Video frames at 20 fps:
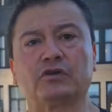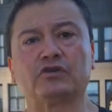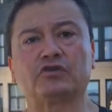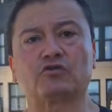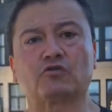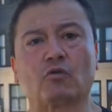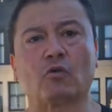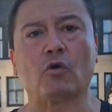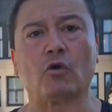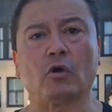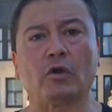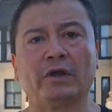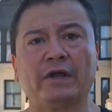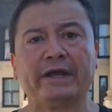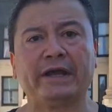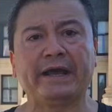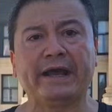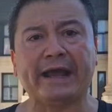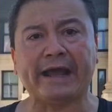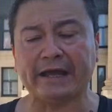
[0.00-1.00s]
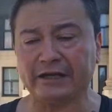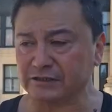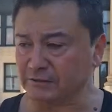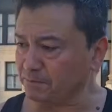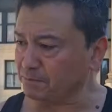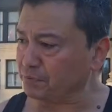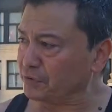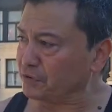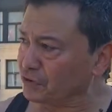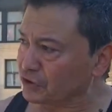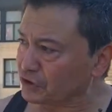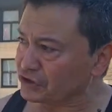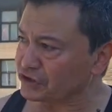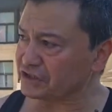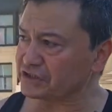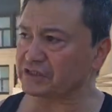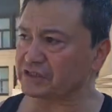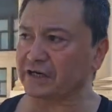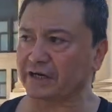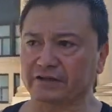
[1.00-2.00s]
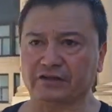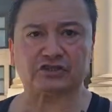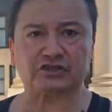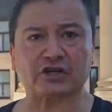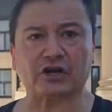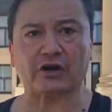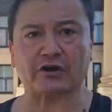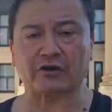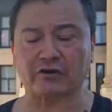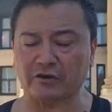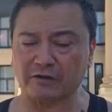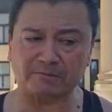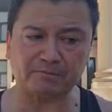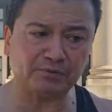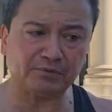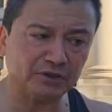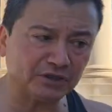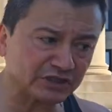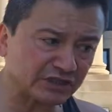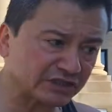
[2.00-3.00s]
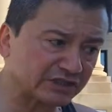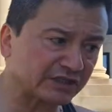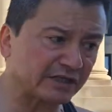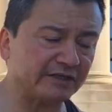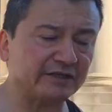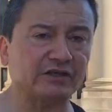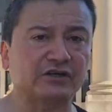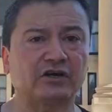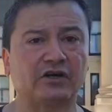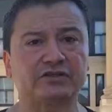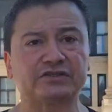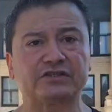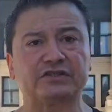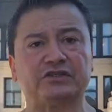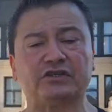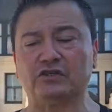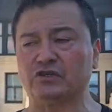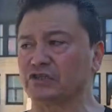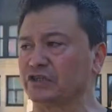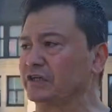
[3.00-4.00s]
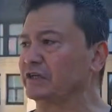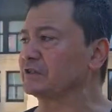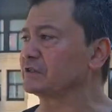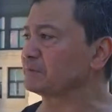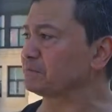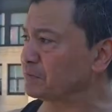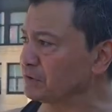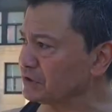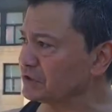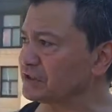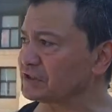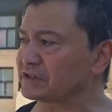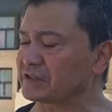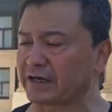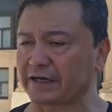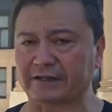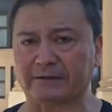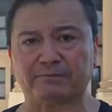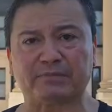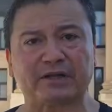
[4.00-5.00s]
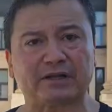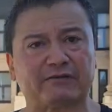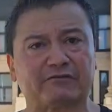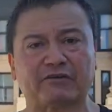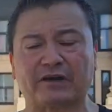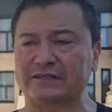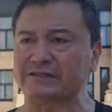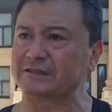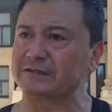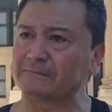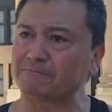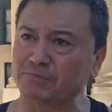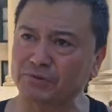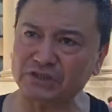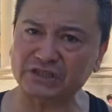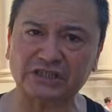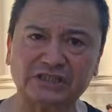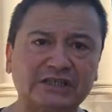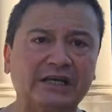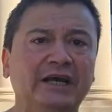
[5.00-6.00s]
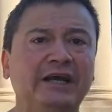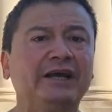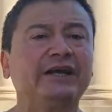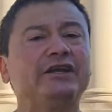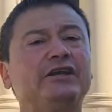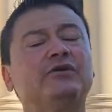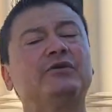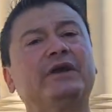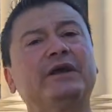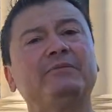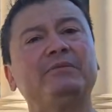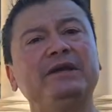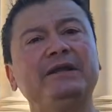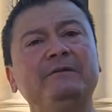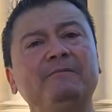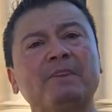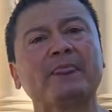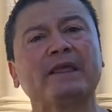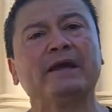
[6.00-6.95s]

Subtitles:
more control and to push aside the charter and to push aside the Constitution and to push aside the Bill of Rights and to push us, you know what I mean?